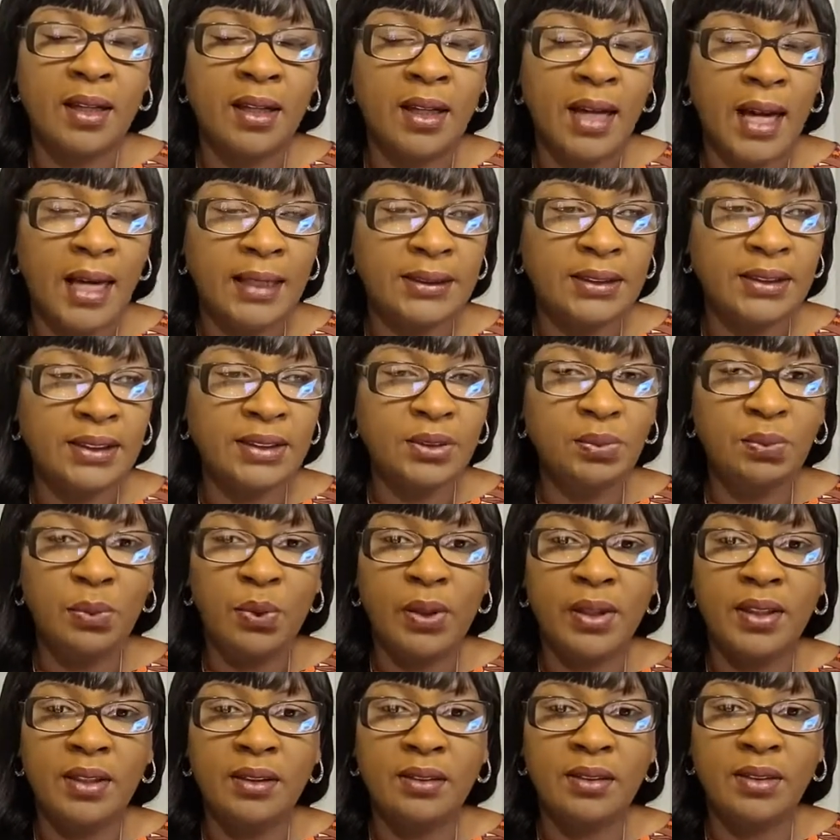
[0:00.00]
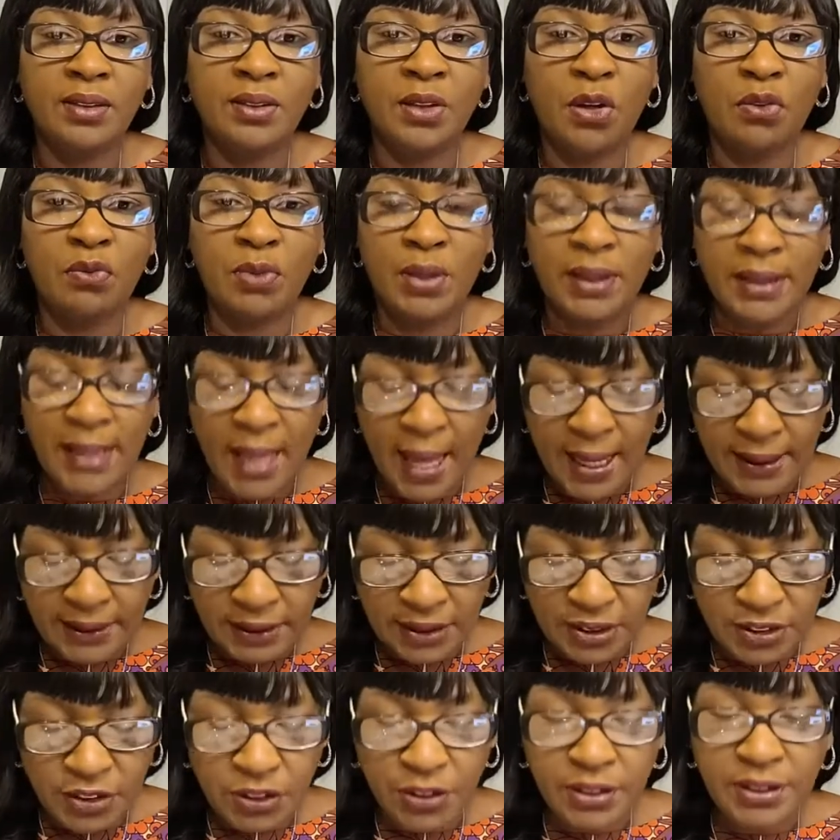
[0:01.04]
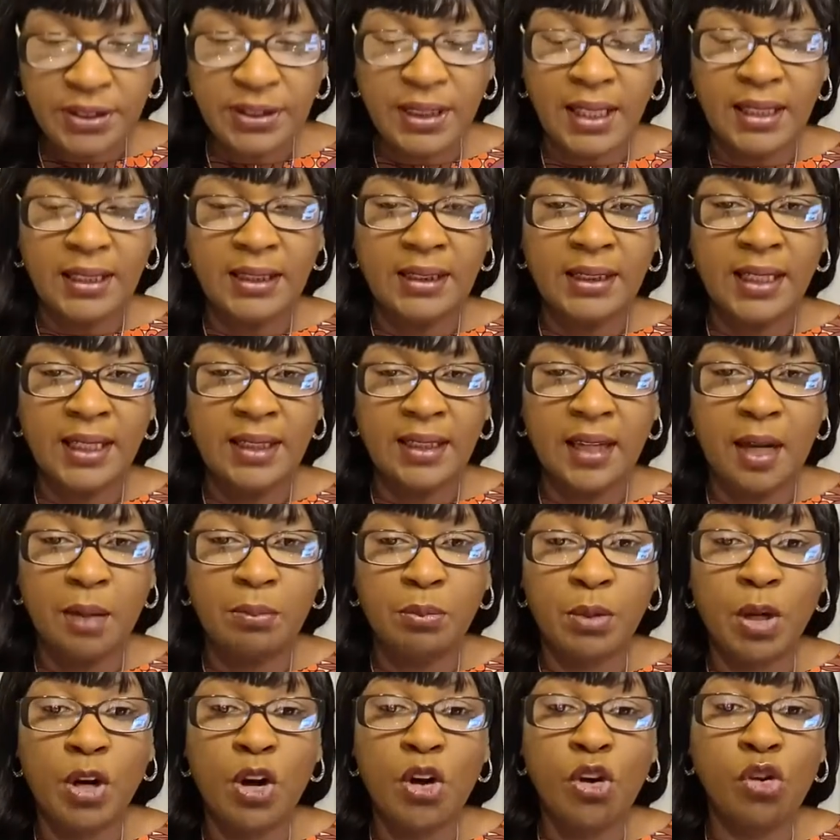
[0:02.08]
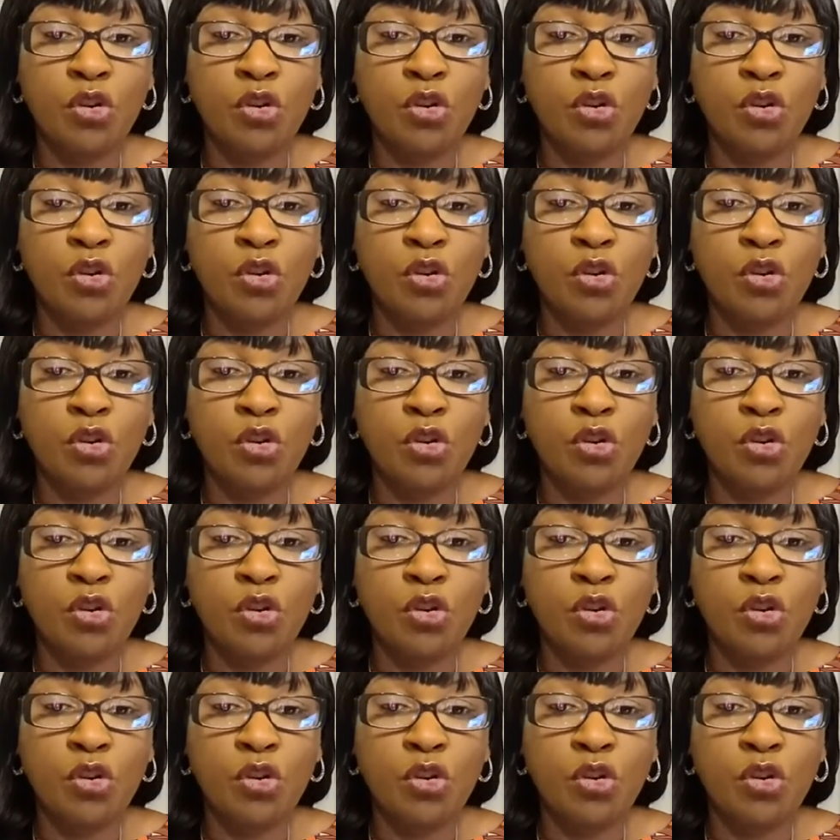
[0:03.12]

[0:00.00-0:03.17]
I just want to, you know, relax." And you're saying, "Get up.